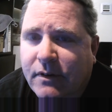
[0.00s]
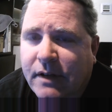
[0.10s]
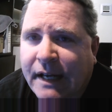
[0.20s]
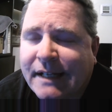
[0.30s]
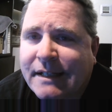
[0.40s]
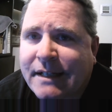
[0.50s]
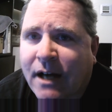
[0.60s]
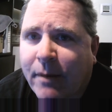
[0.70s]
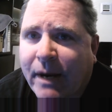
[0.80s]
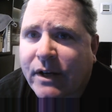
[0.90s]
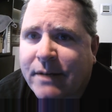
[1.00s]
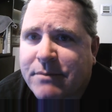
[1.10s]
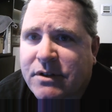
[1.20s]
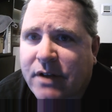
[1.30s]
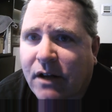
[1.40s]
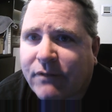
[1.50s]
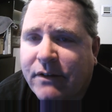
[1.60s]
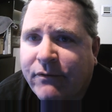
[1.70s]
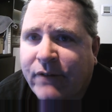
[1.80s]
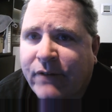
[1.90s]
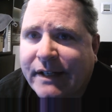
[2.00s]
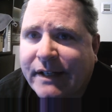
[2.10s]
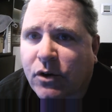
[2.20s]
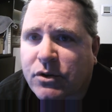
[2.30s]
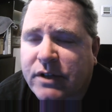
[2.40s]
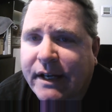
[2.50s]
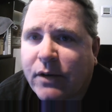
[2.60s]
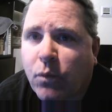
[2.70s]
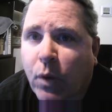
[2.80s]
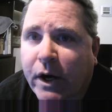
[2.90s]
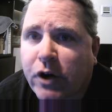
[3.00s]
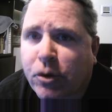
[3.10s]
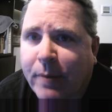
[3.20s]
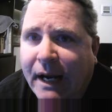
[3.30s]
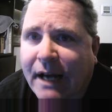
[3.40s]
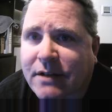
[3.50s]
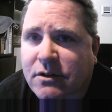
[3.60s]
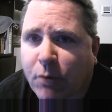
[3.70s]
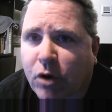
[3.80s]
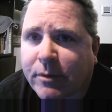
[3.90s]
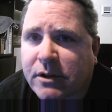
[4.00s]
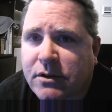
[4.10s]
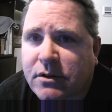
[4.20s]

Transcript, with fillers: He didn't come out himself in a video saying, Wear your masks, Mormons.